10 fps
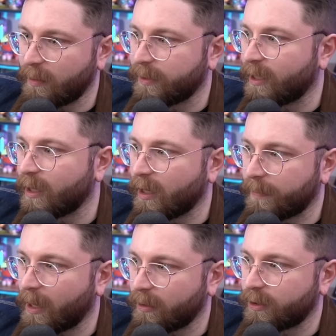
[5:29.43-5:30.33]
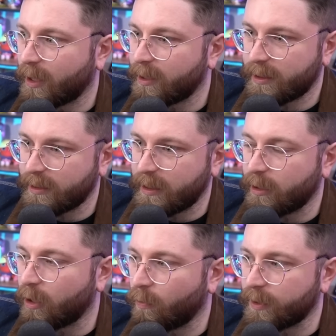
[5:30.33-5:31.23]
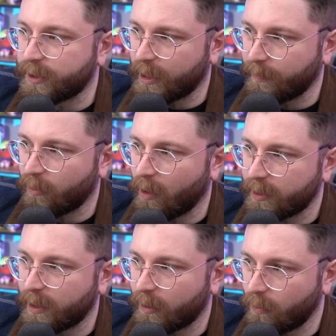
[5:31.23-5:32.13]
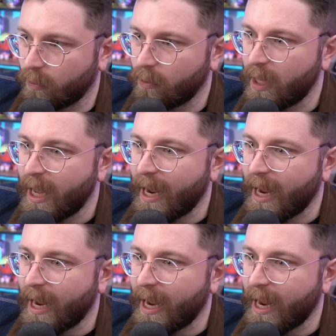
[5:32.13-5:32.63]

but then not apologize because he, you know, wants to come across like cool.